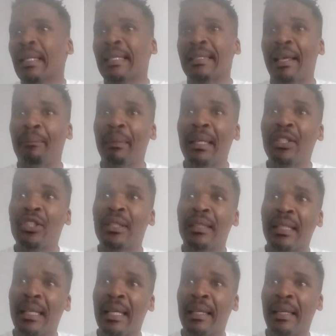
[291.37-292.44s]
As I
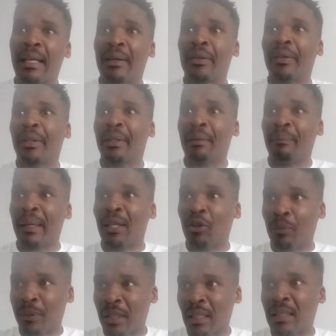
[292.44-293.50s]
mentioned earlier on, the main
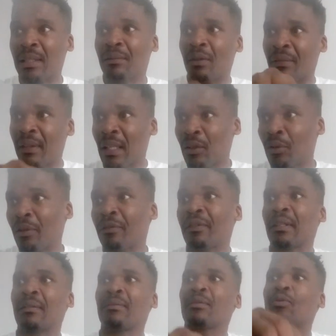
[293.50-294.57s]
objective of that
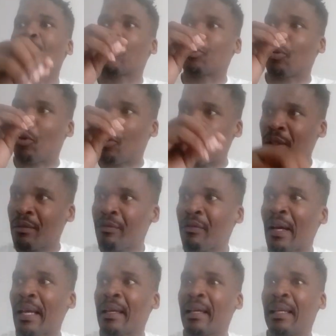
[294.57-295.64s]
conference was to
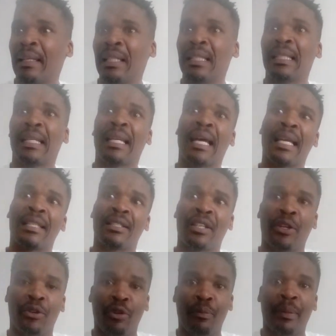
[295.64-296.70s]
codify and legalize
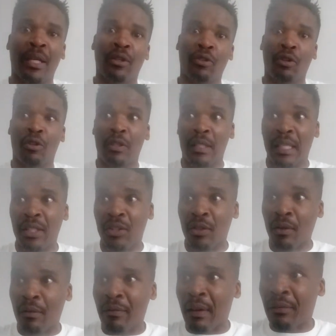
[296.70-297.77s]
the European
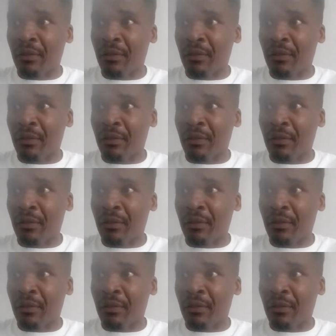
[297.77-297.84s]
colonization of